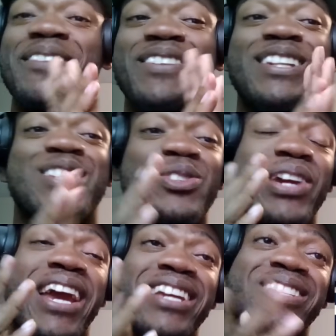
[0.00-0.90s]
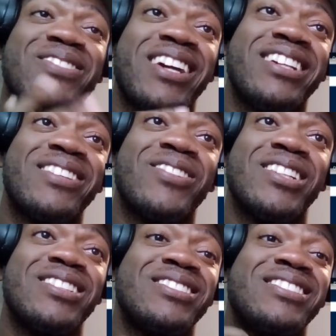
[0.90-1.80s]
for this reaction right here,
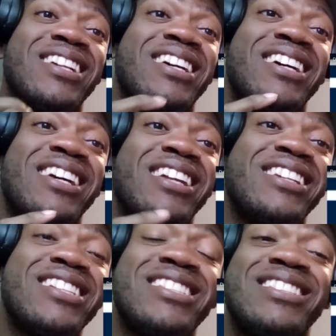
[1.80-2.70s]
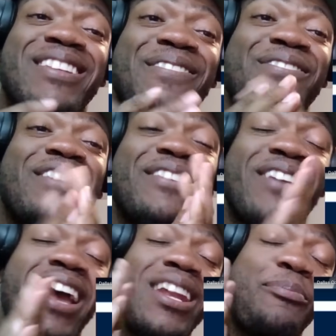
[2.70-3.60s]
bro. This is the... If
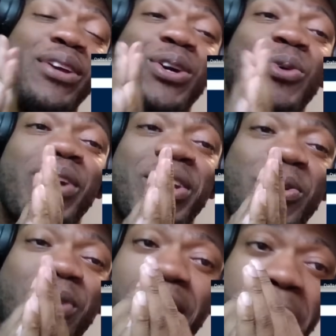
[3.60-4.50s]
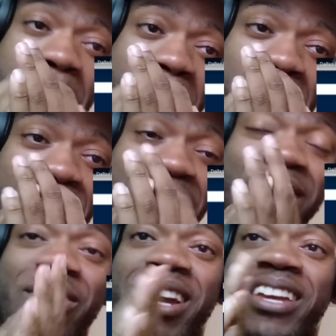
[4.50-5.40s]
I had to pick a winner right now, gun
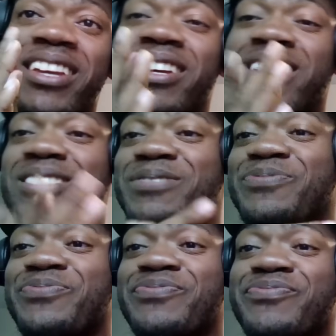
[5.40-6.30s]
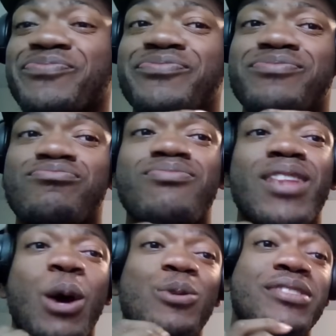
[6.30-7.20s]
in my head,
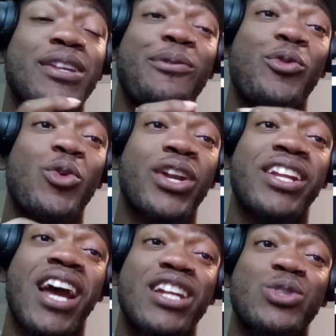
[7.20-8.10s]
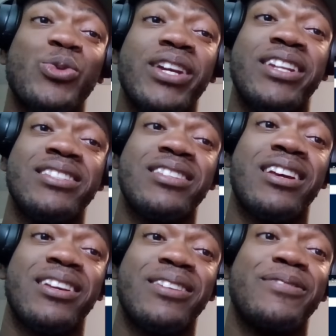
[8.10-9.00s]
I would say the 49ers win this
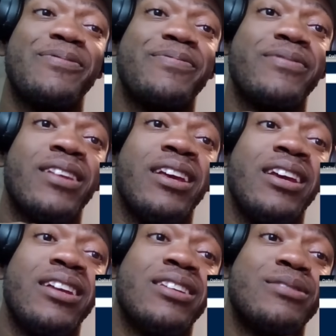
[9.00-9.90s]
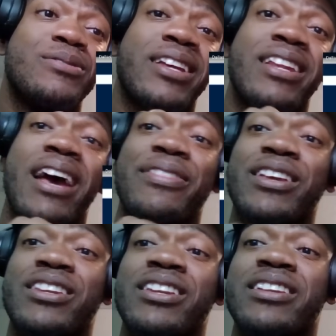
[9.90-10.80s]
game. You know what I'm saying? I
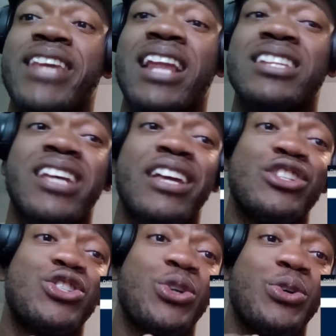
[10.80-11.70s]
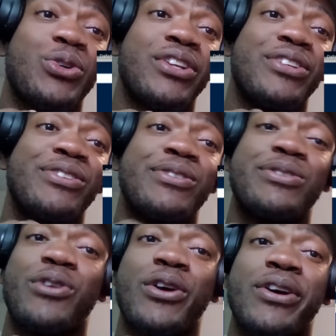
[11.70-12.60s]
think Dallas kind of struggled in as
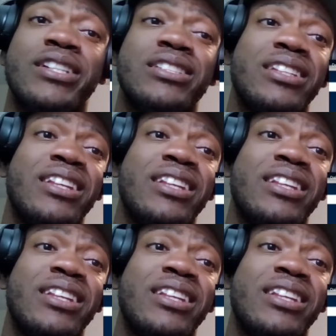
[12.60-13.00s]
far as